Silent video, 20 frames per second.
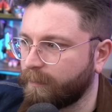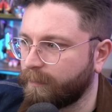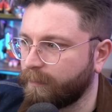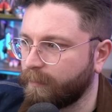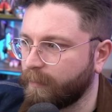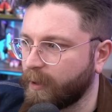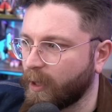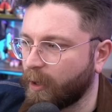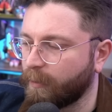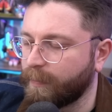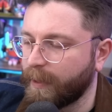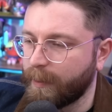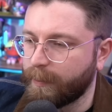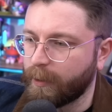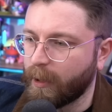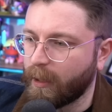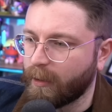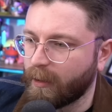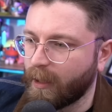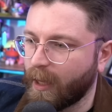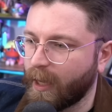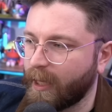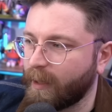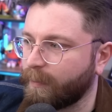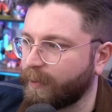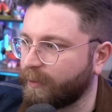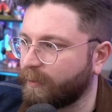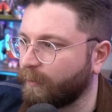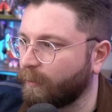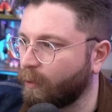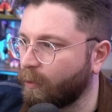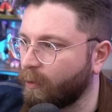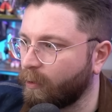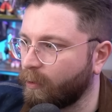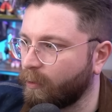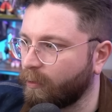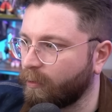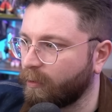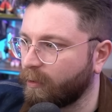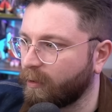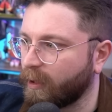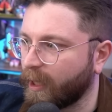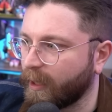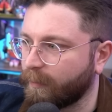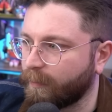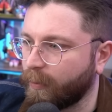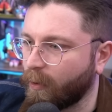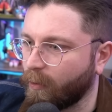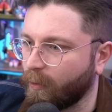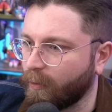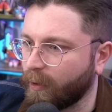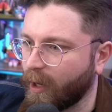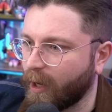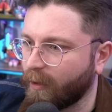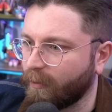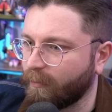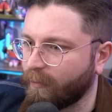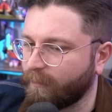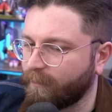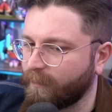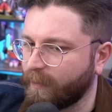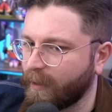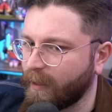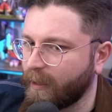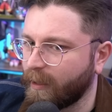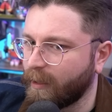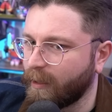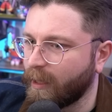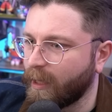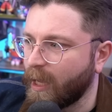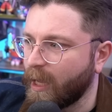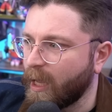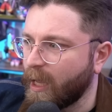young people online, but the whole like pornography,